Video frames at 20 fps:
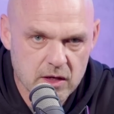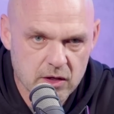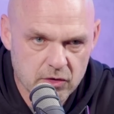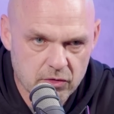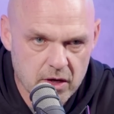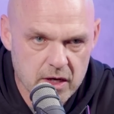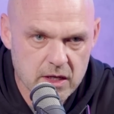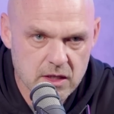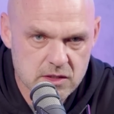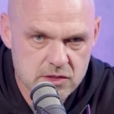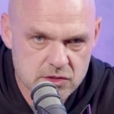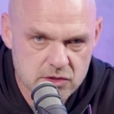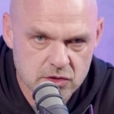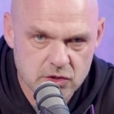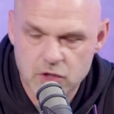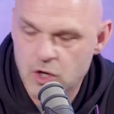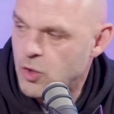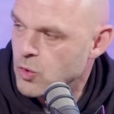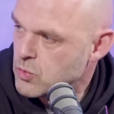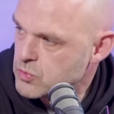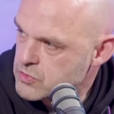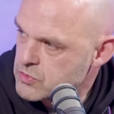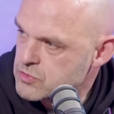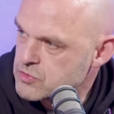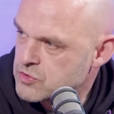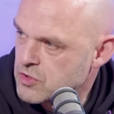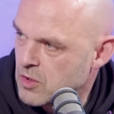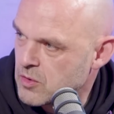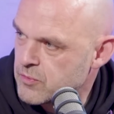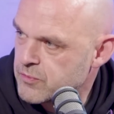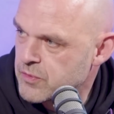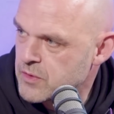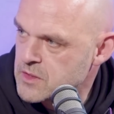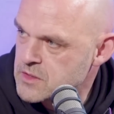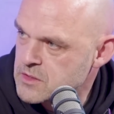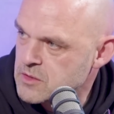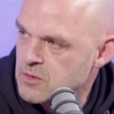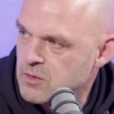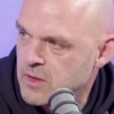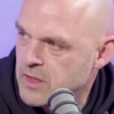and greatness and goals and
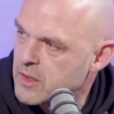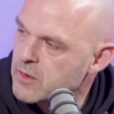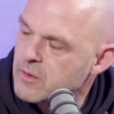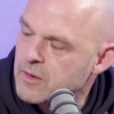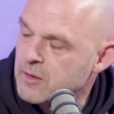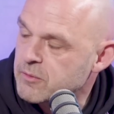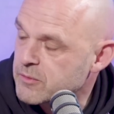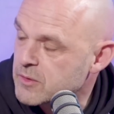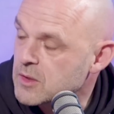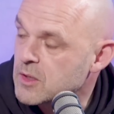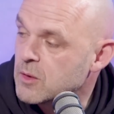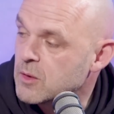trophies, Aguero will have to go.